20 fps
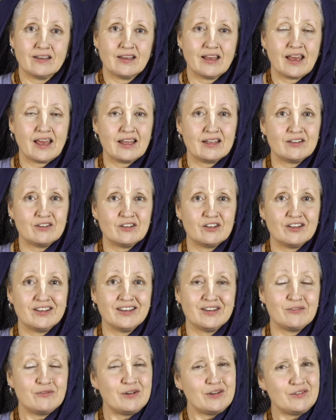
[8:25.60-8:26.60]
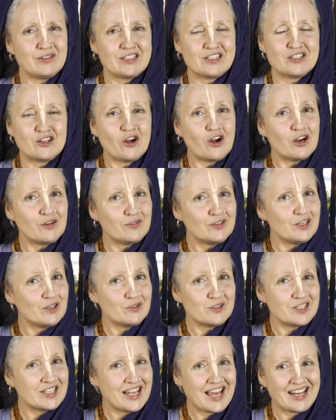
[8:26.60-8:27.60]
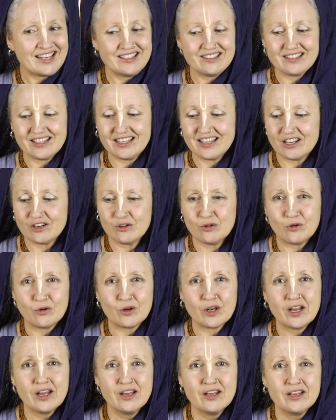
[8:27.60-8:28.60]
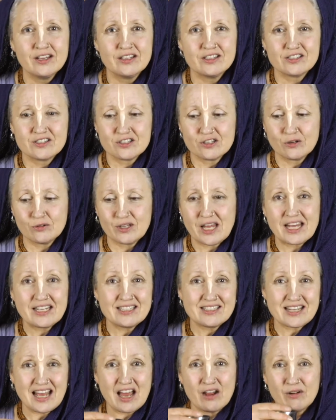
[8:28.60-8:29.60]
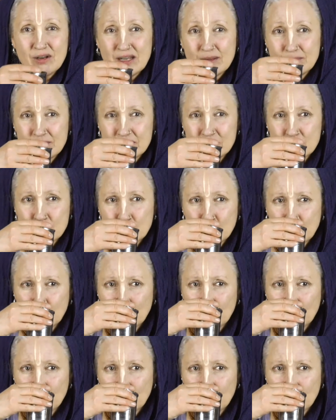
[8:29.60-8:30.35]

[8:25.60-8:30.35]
And if it's dark, we don't see anything at all. So that is our limit.